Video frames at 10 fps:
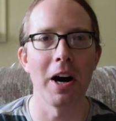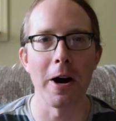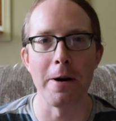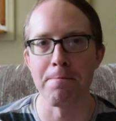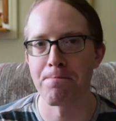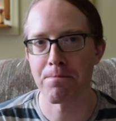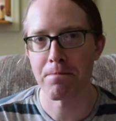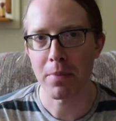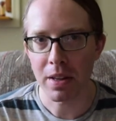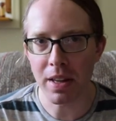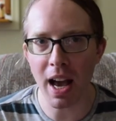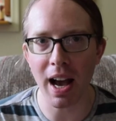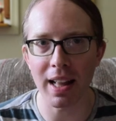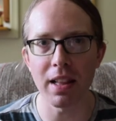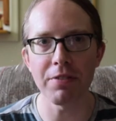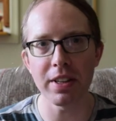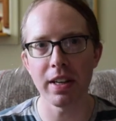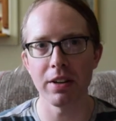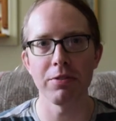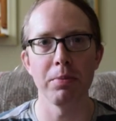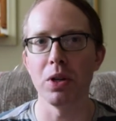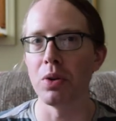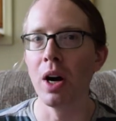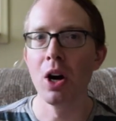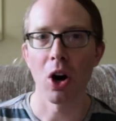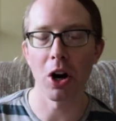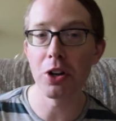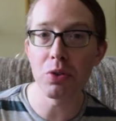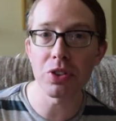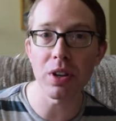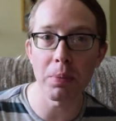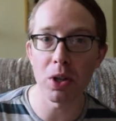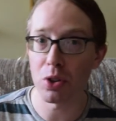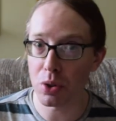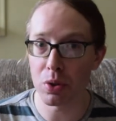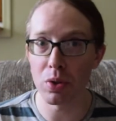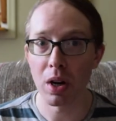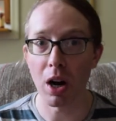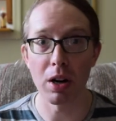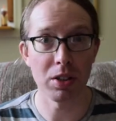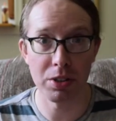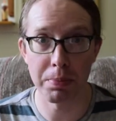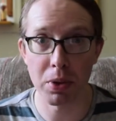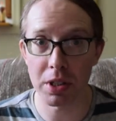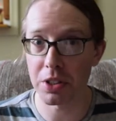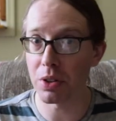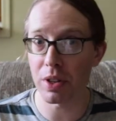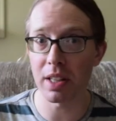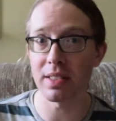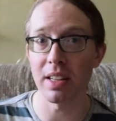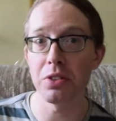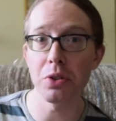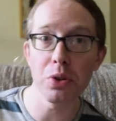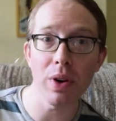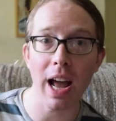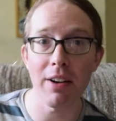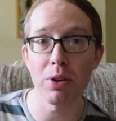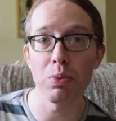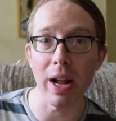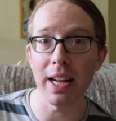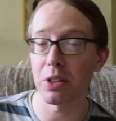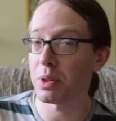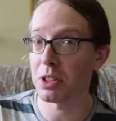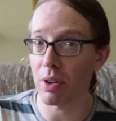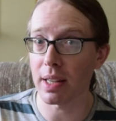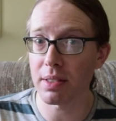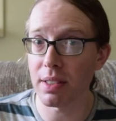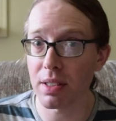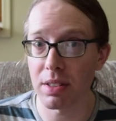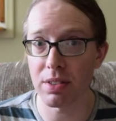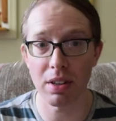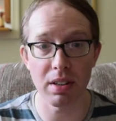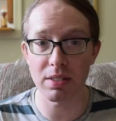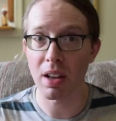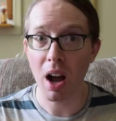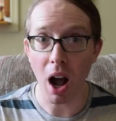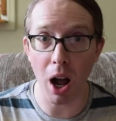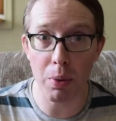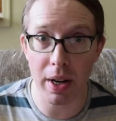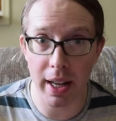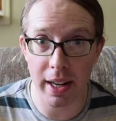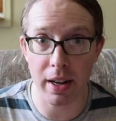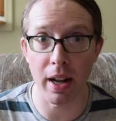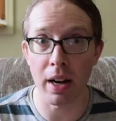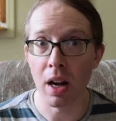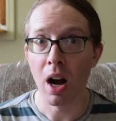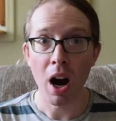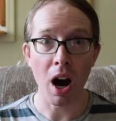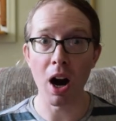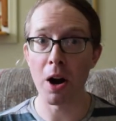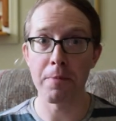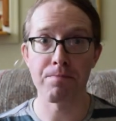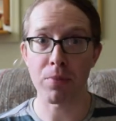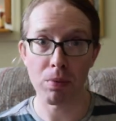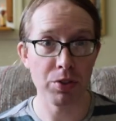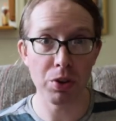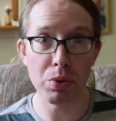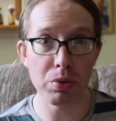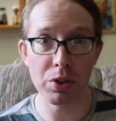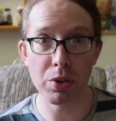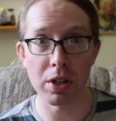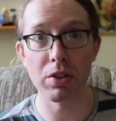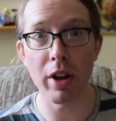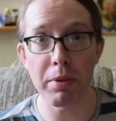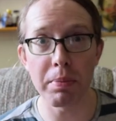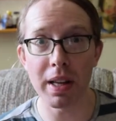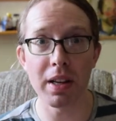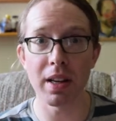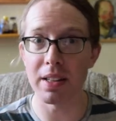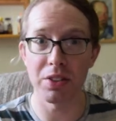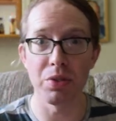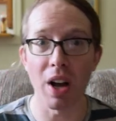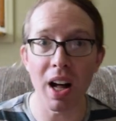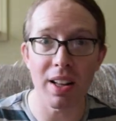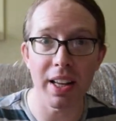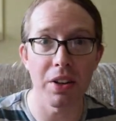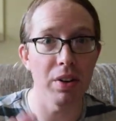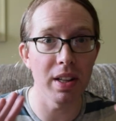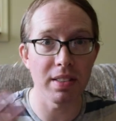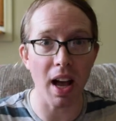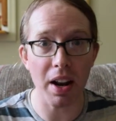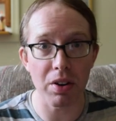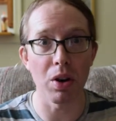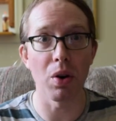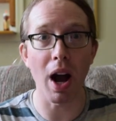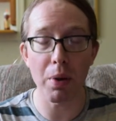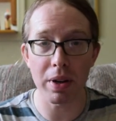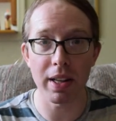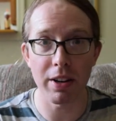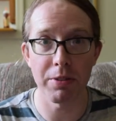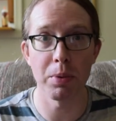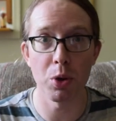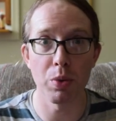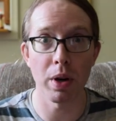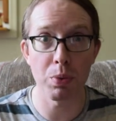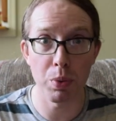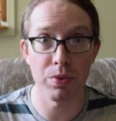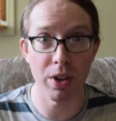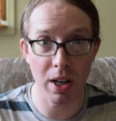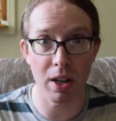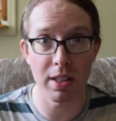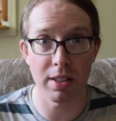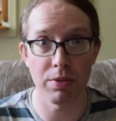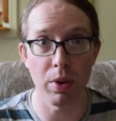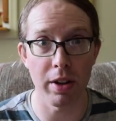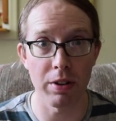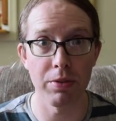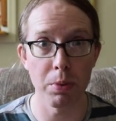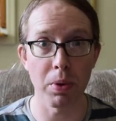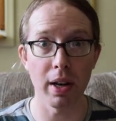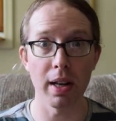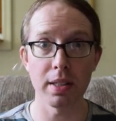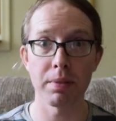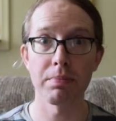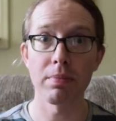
Um, yeah, I'd love to hear from you. Are you someone who supports unions and do you have a way to address these concerns? I want to hear it. Um, do, you, do you agree with me and do you not like unions? I don't know. I want to hear from you regardless of what your viewpoint is.